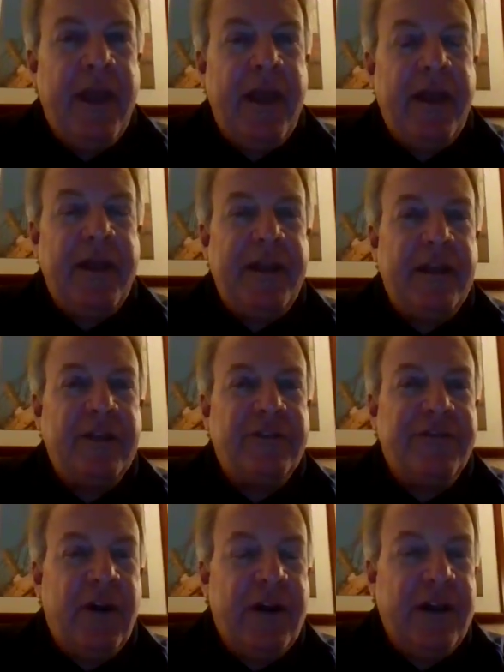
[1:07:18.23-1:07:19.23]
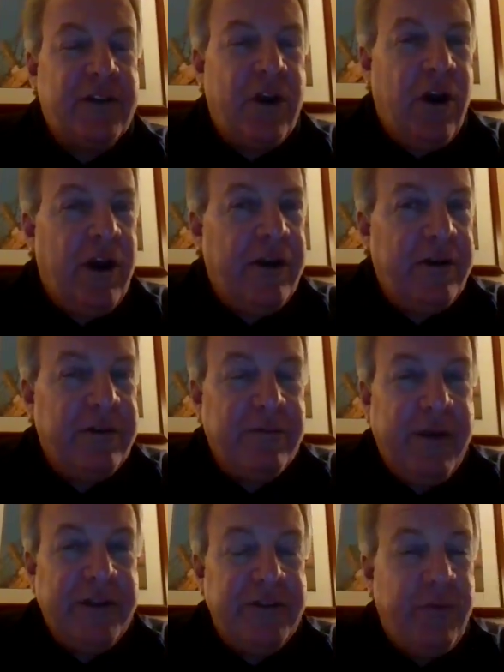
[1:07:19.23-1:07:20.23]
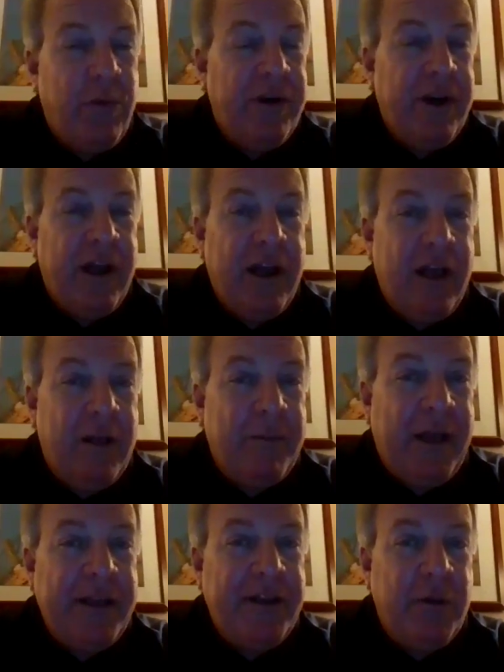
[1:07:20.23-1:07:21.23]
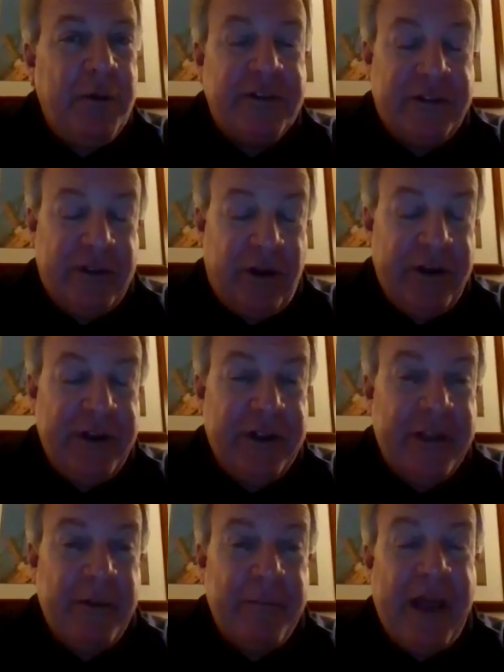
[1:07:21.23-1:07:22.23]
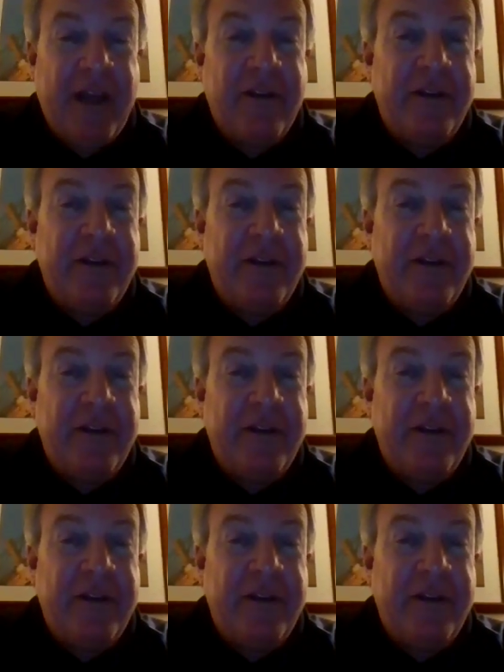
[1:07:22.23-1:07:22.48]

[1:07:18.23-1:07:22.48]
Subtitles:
And as far as Carr Reservoir, I know it's starting to come back.